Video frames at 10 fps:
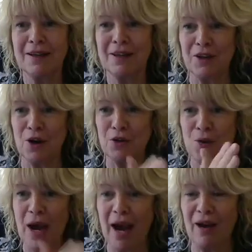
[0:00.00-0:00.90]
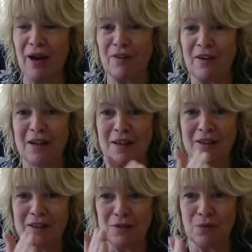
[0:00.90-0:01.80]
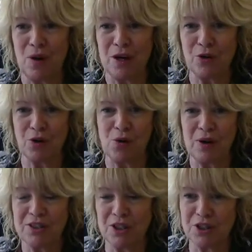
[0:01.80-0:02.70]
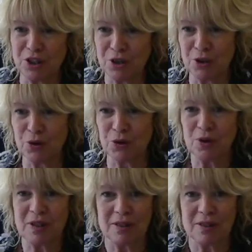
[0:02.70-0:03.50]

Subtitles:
You have what you're going to do